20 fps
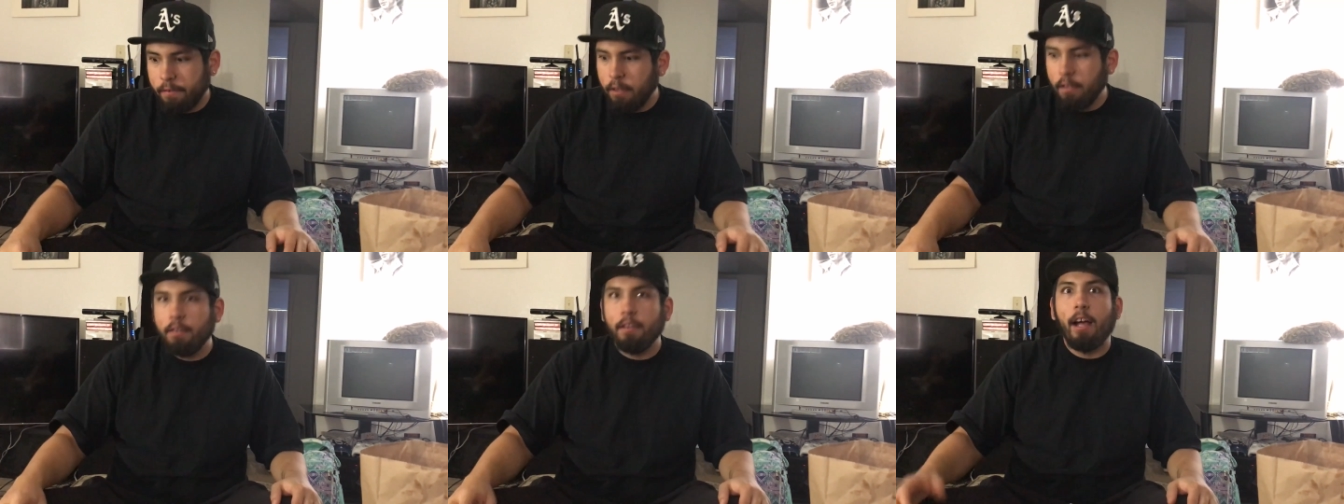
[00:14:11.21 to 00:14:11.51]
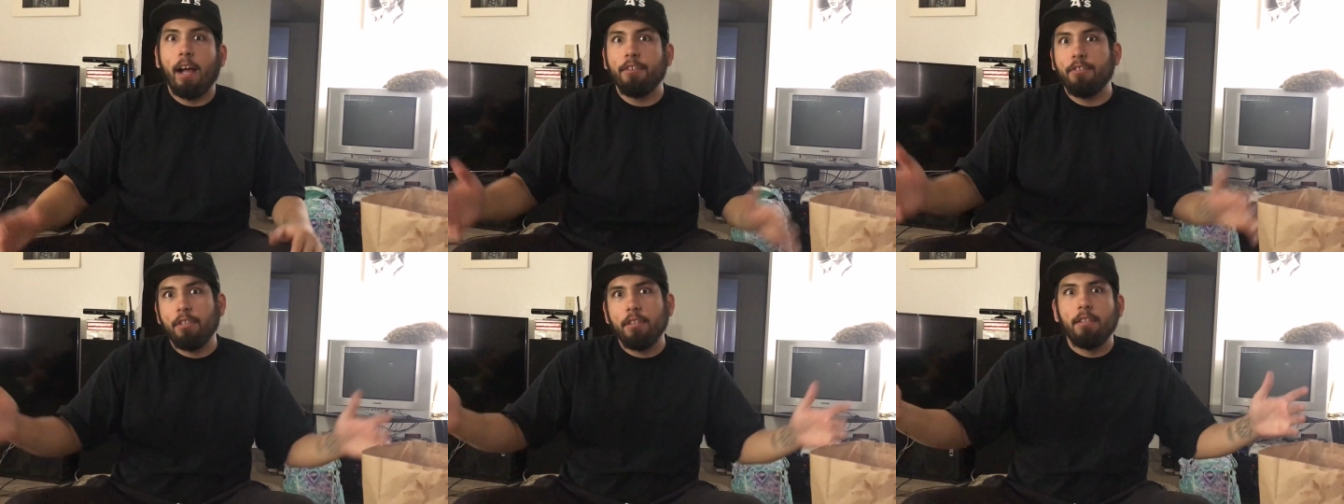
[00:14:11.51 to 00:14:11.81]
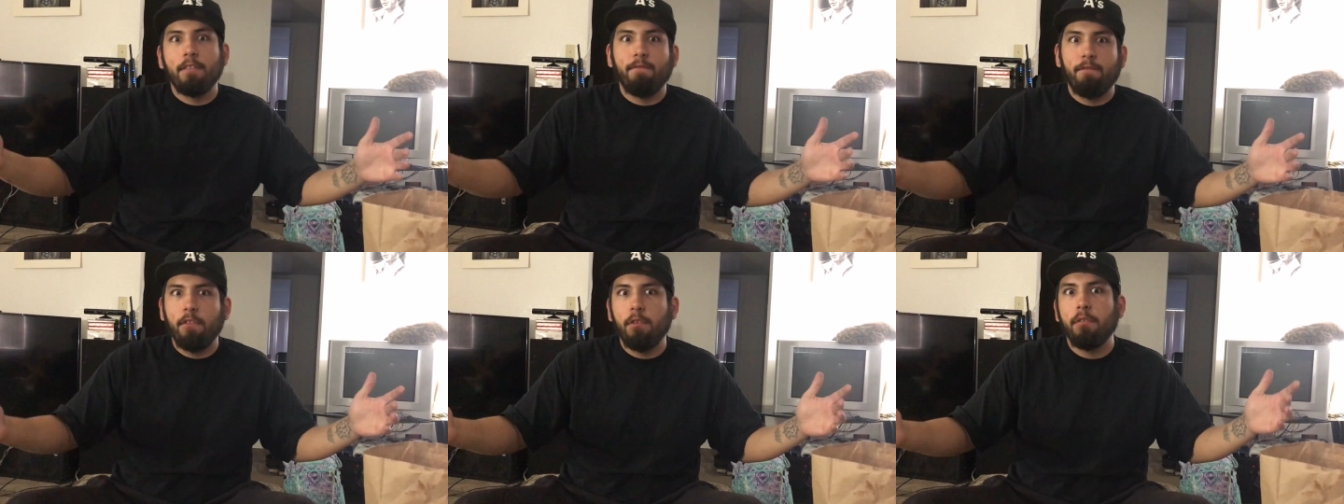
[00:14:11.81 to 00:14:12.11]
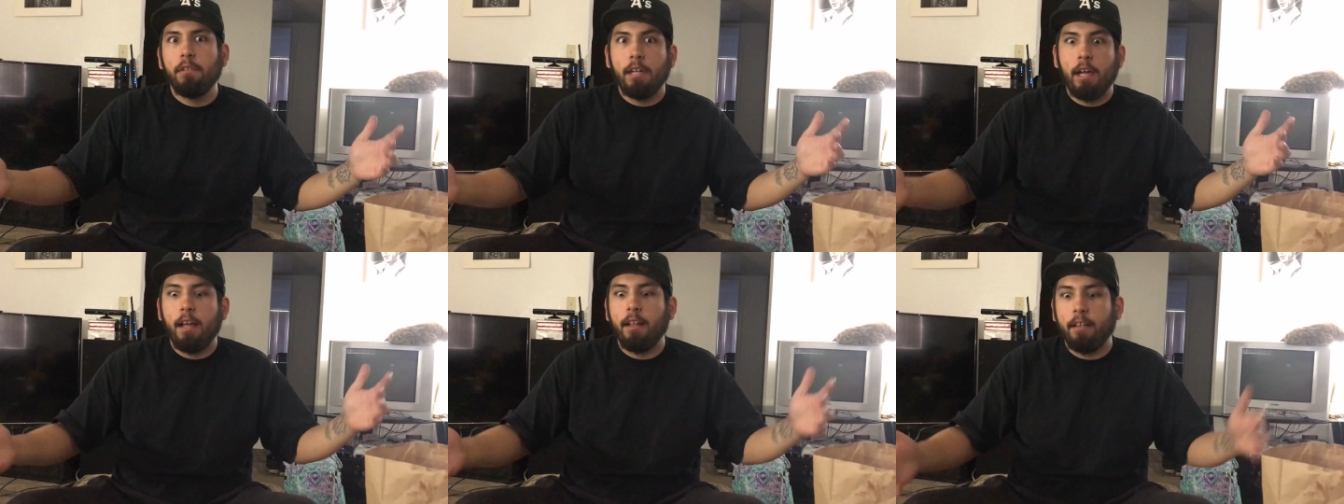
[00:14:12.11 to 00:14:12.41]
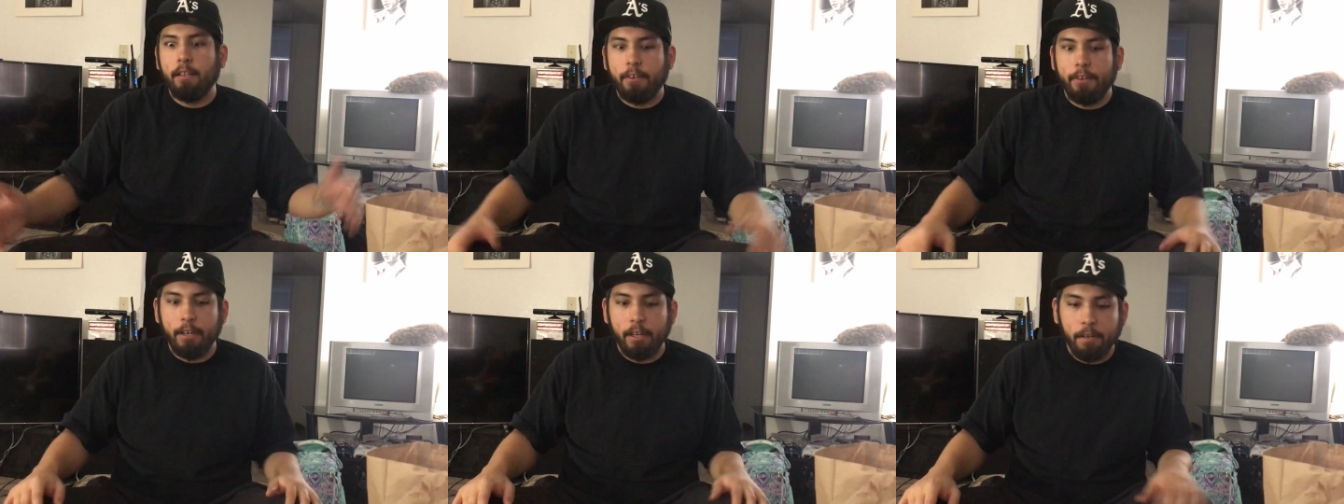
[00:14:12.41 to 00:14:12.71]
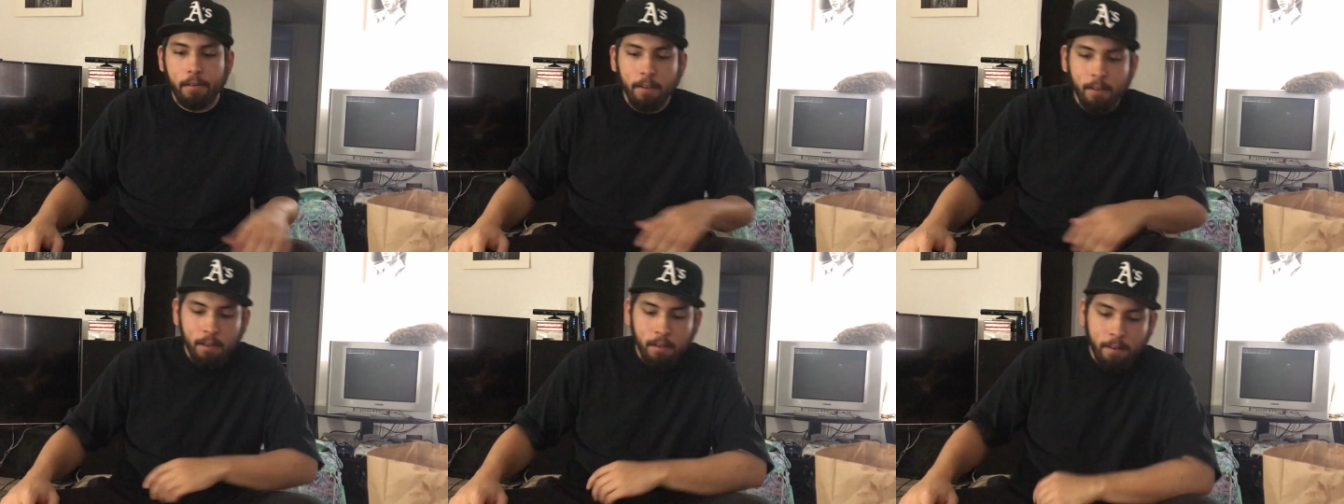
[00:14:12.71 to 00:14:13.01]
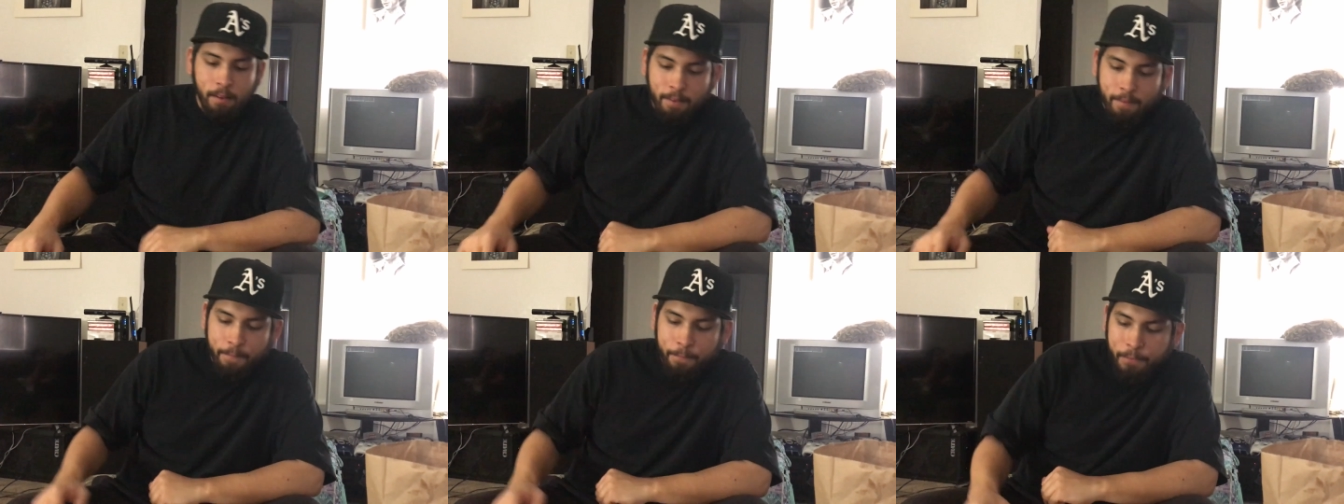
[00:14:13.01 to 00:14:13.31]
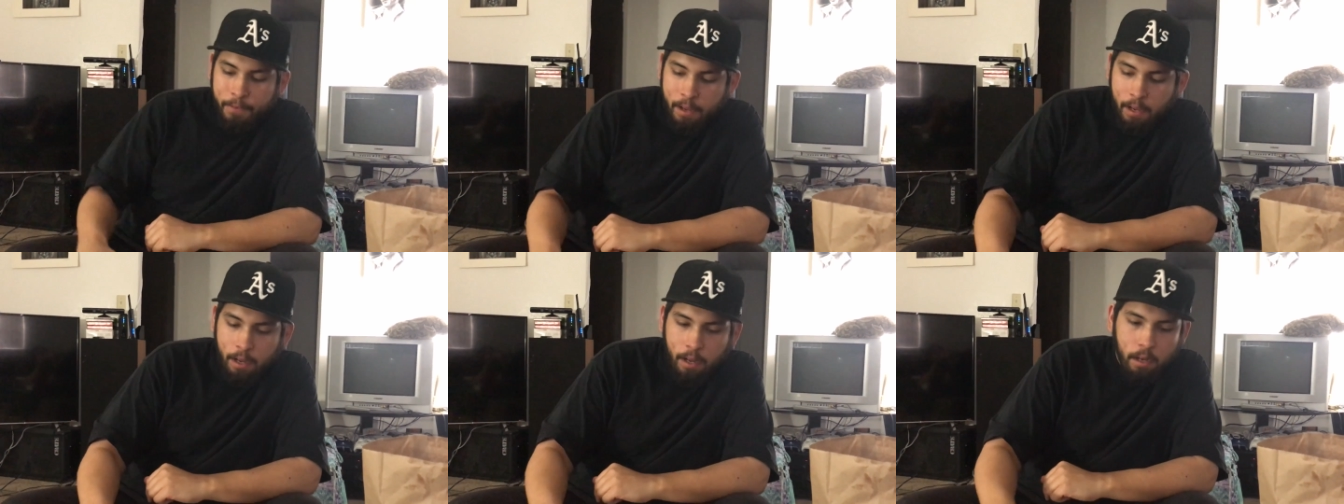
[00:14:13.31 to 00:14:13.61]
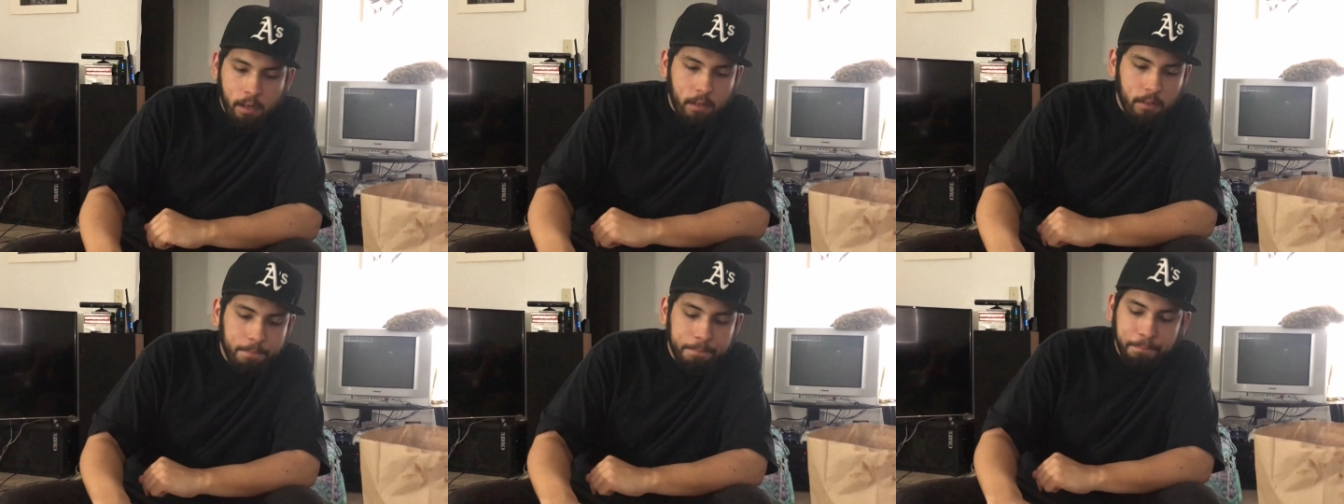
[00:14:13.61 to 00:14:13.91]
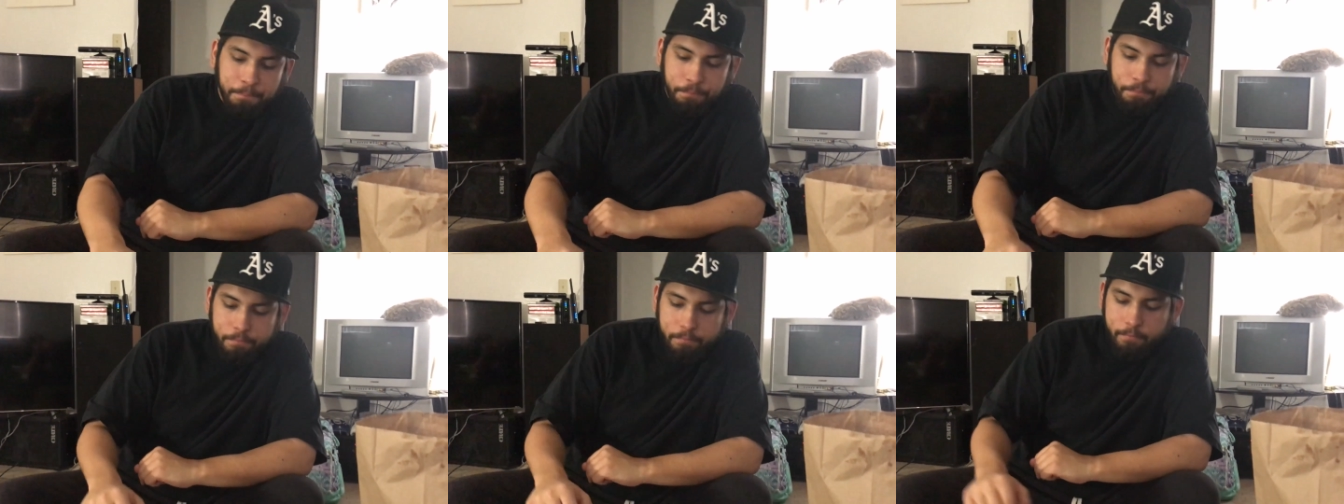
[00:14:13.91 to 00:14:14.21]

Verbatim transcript: Not just food coloring. Um,